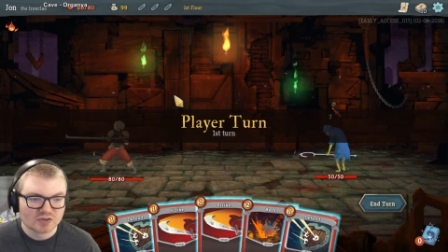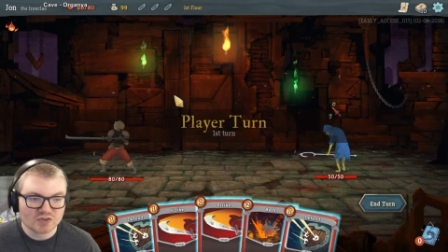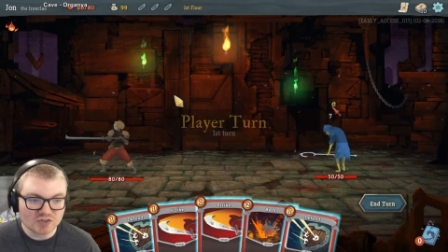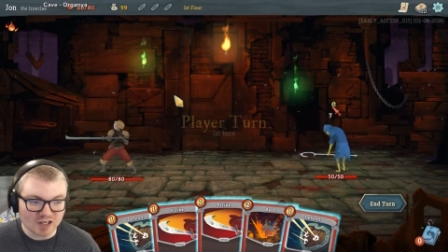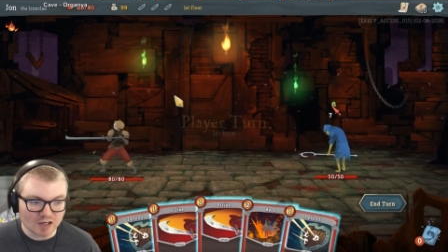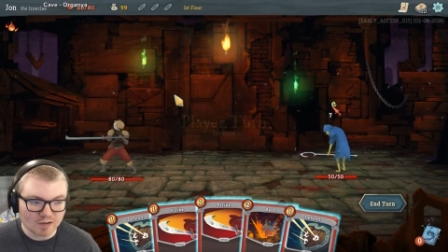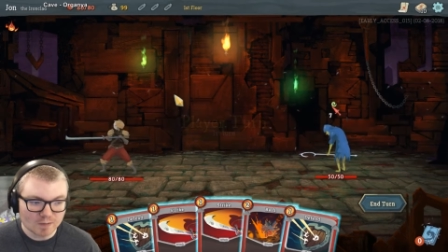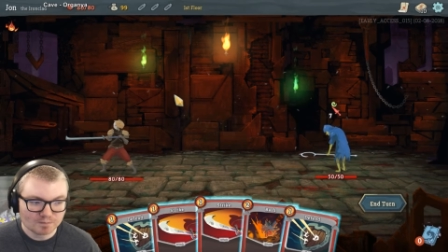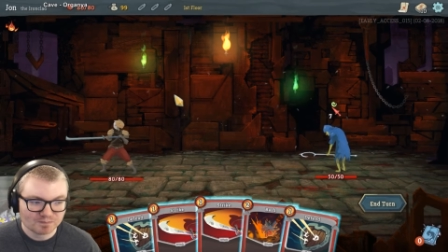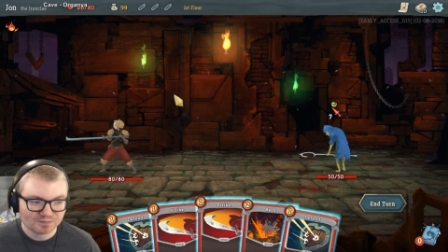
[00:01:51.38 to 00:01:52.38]

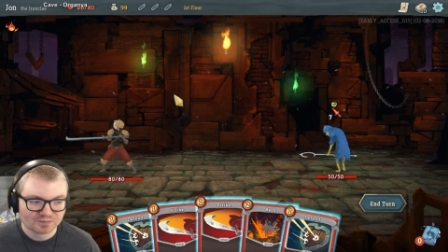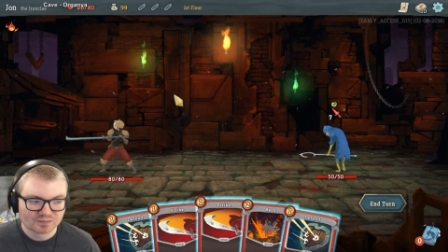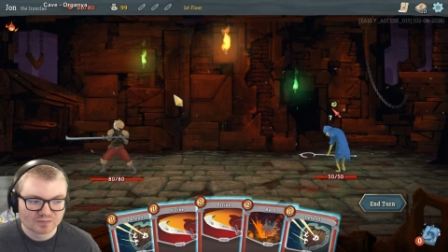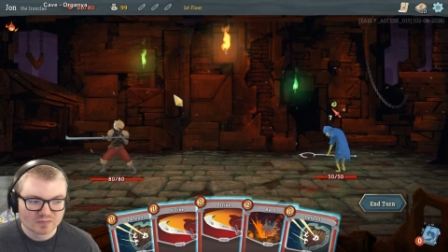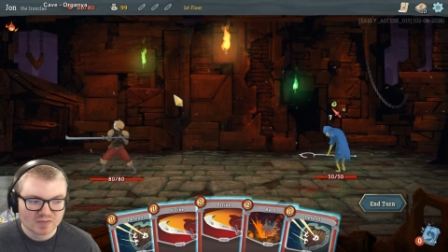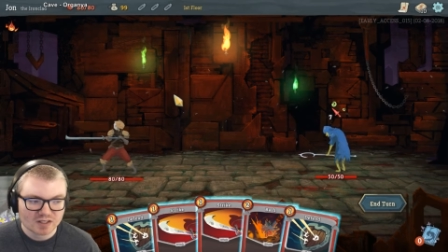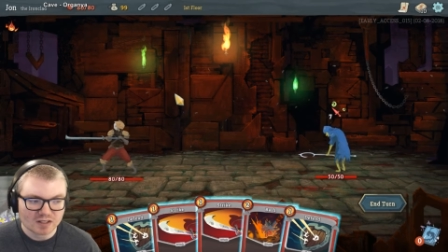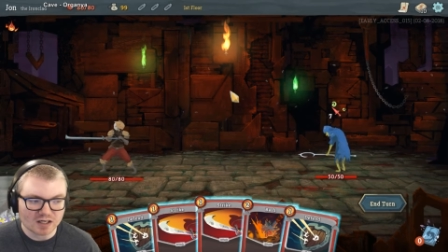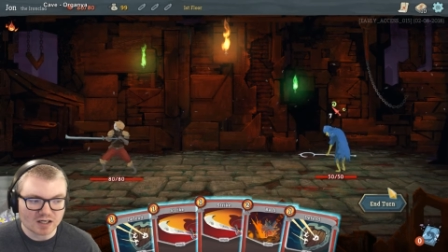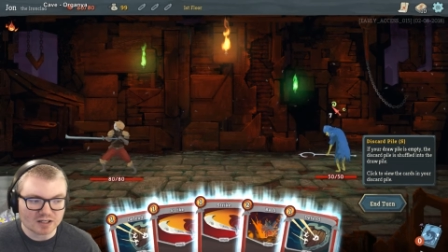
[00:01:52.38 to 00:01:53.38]
So,
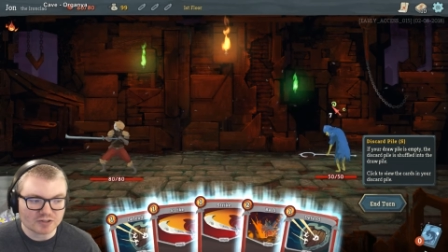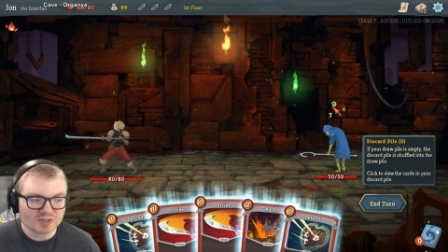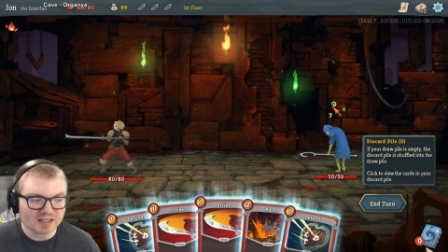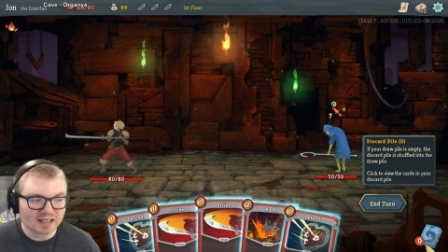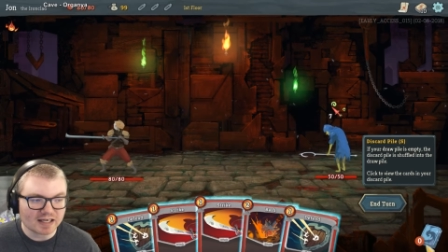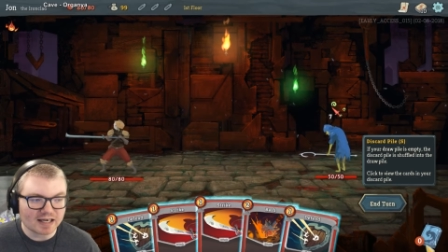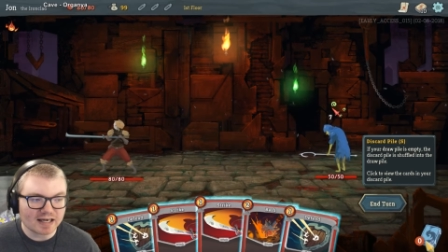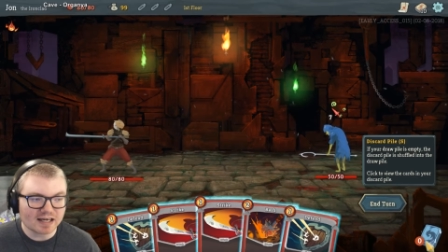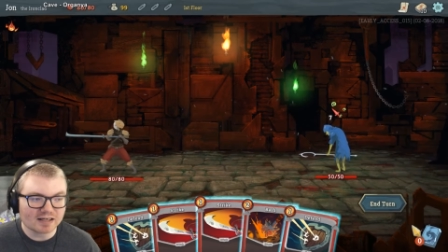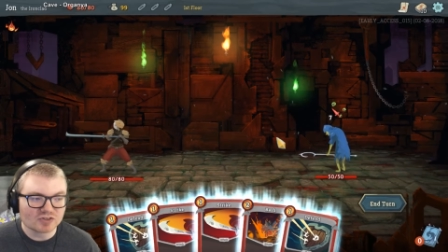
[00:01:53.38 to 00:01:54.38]
uh, you can
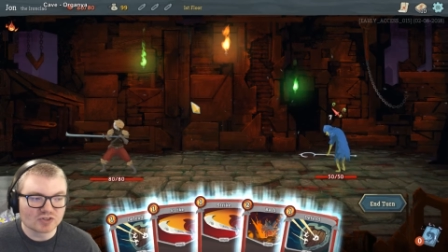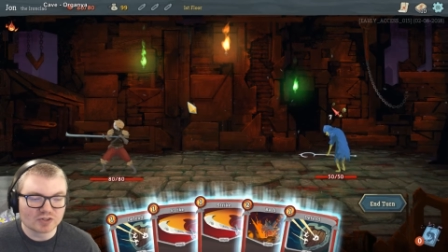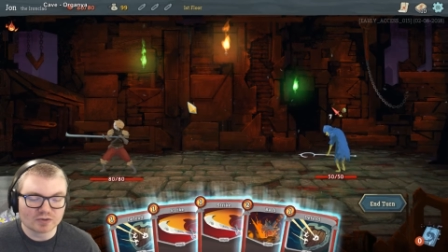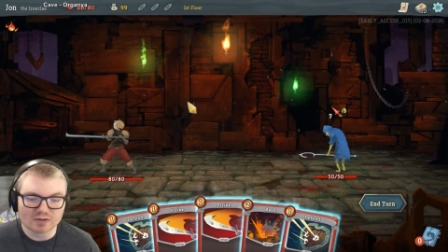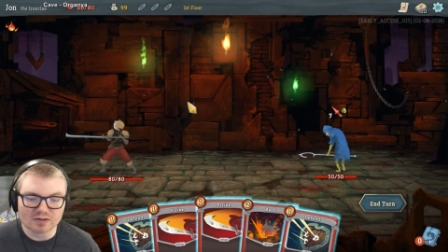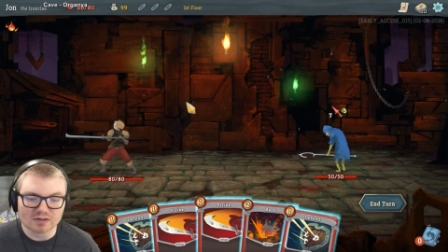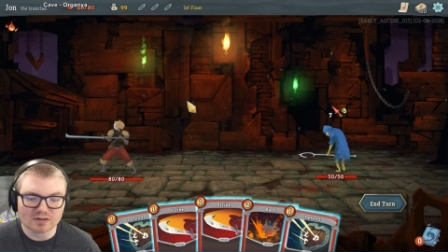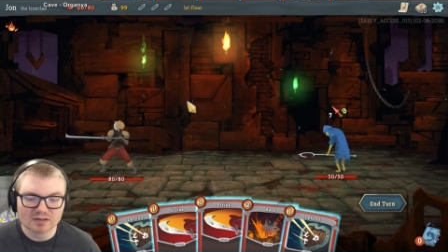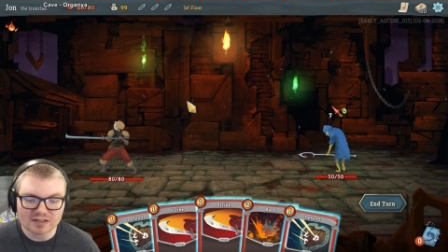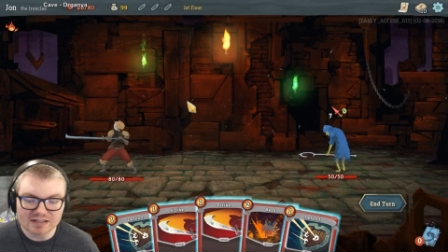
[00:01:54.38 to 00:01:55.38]
add to
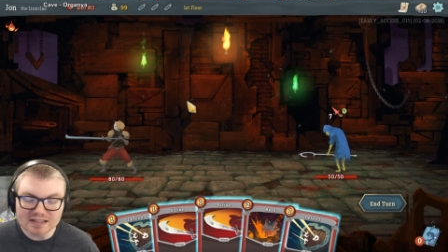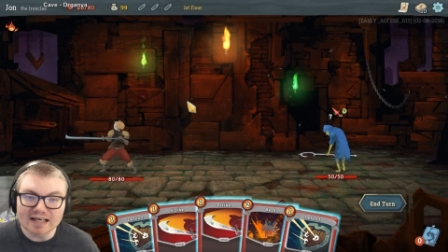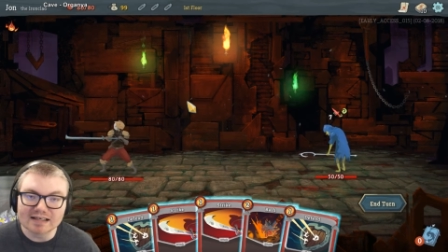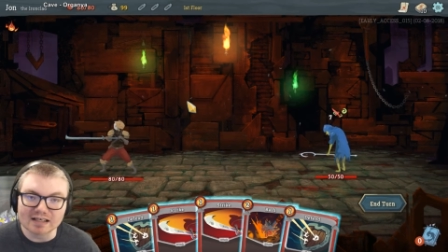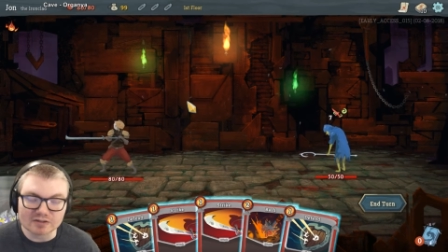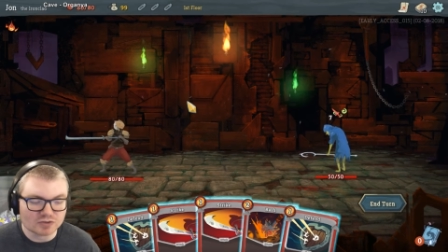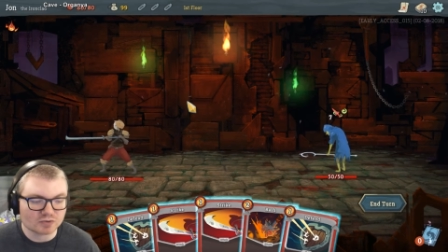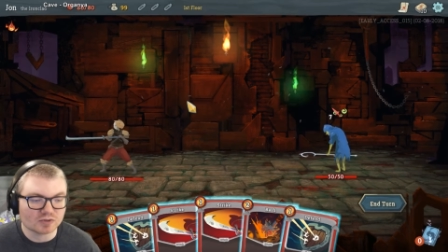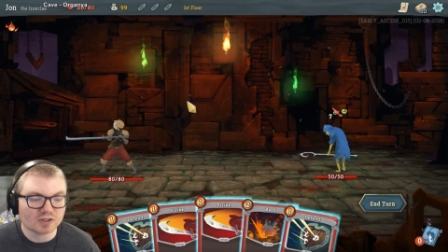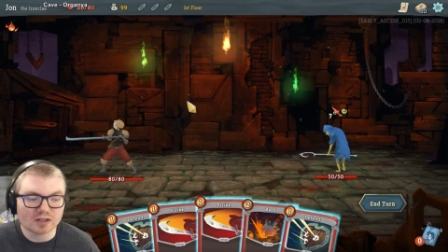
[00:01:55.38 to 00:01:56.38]
your deck as
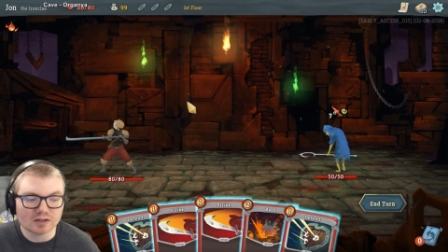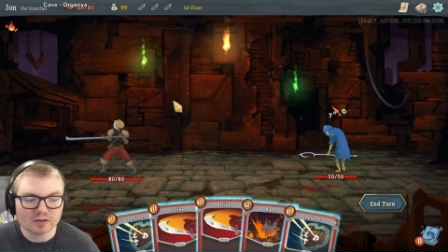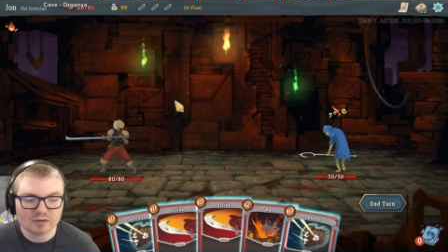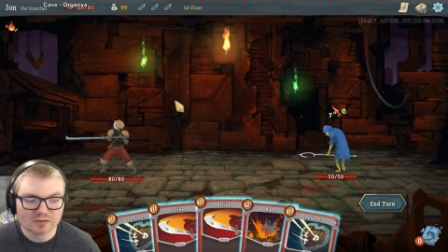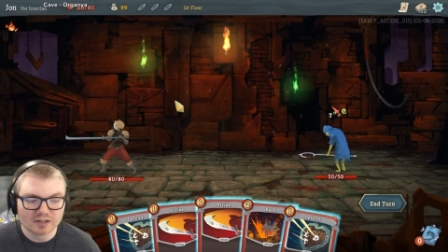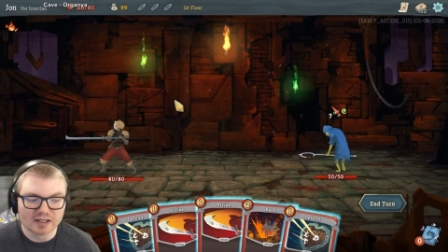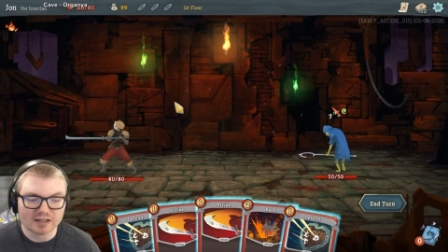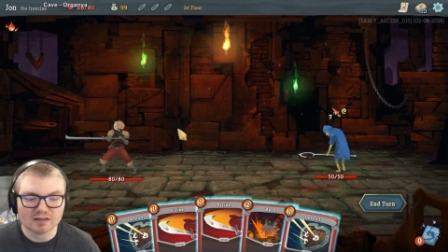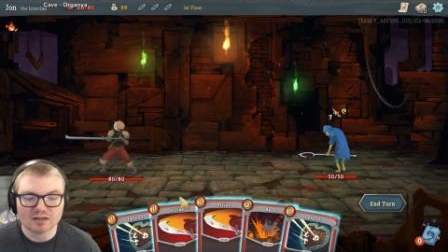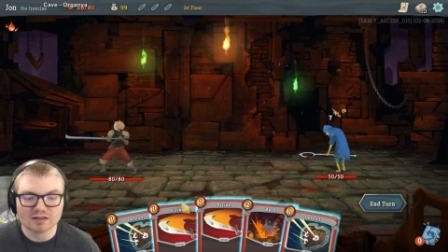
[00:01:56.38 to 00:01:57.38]
you go and
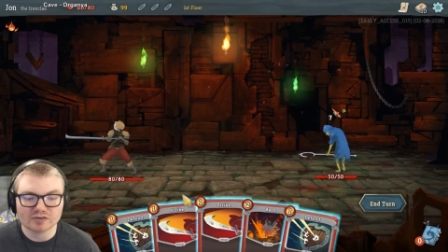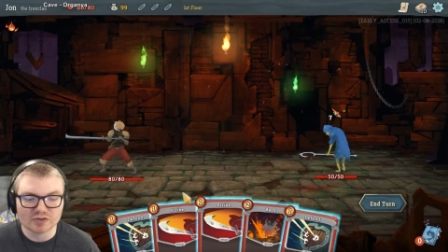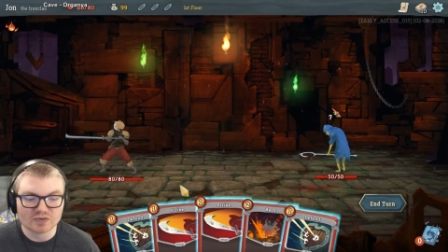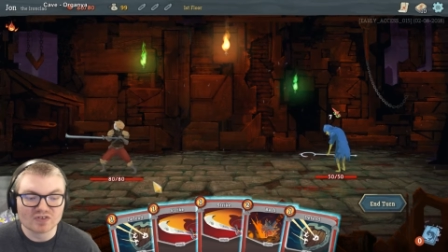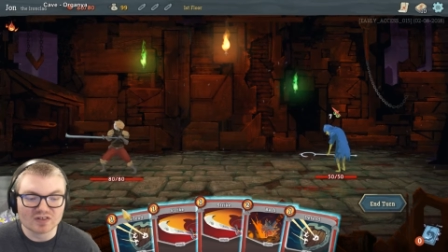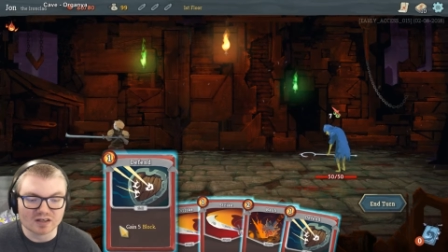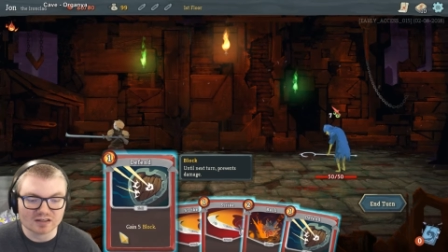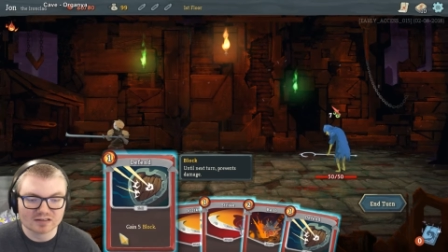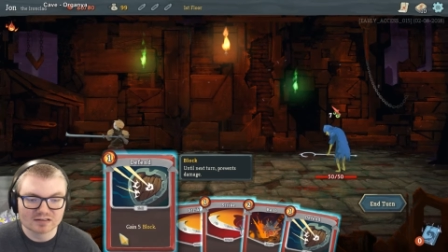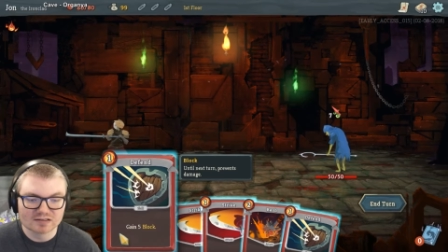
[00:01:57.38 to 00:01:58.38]
unlock new
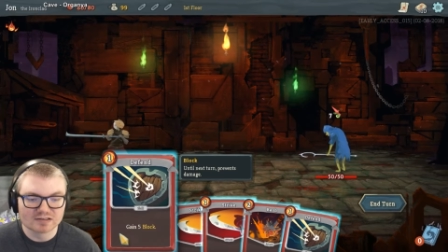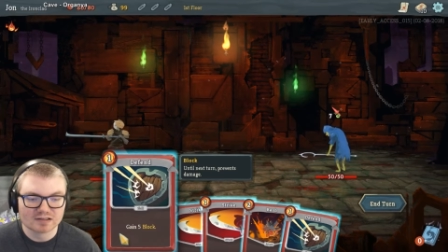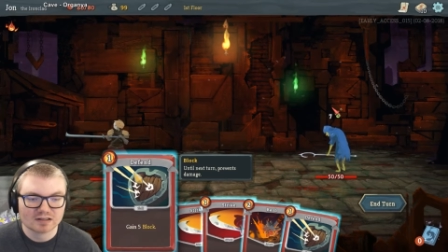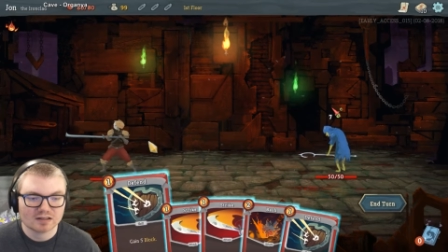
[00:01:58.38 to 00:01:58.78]
things.